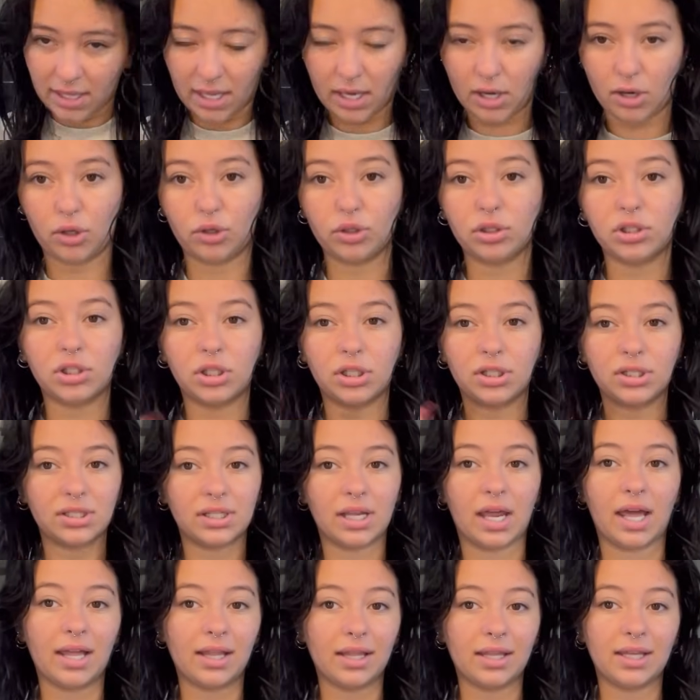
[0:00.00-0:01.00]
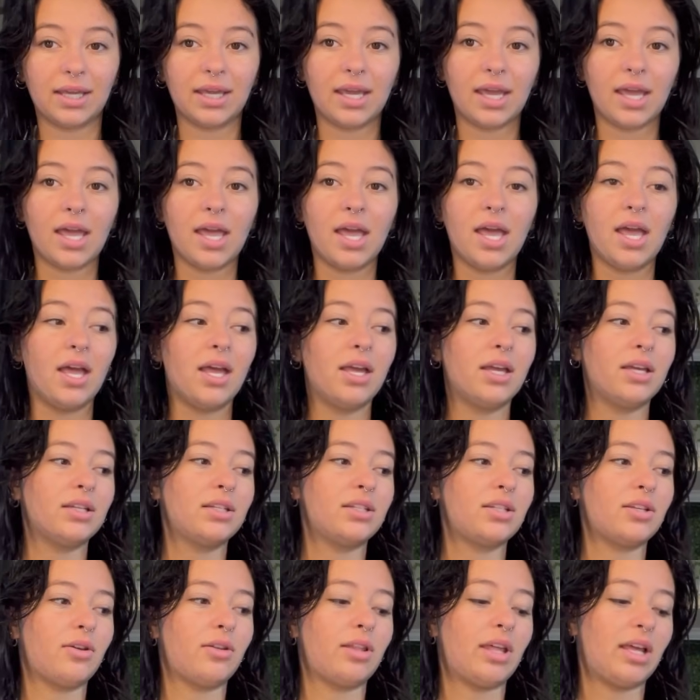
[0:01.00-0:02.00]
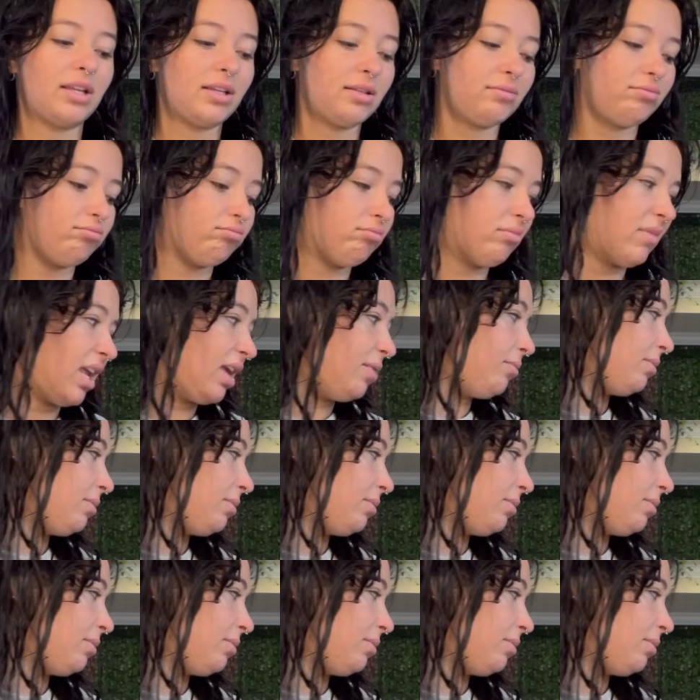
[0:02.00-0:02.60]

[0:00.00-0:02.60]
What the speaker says: then I'll start styling it. So that it